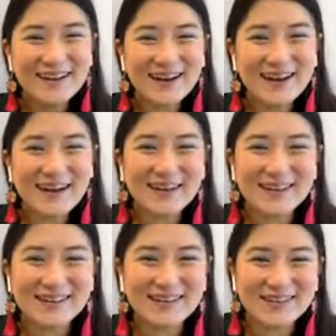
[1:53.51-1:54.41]

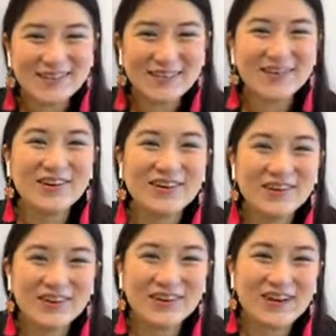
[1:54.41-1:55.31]
all
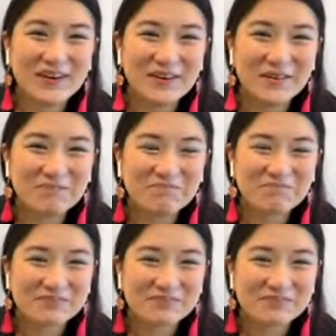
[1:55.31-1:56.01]
your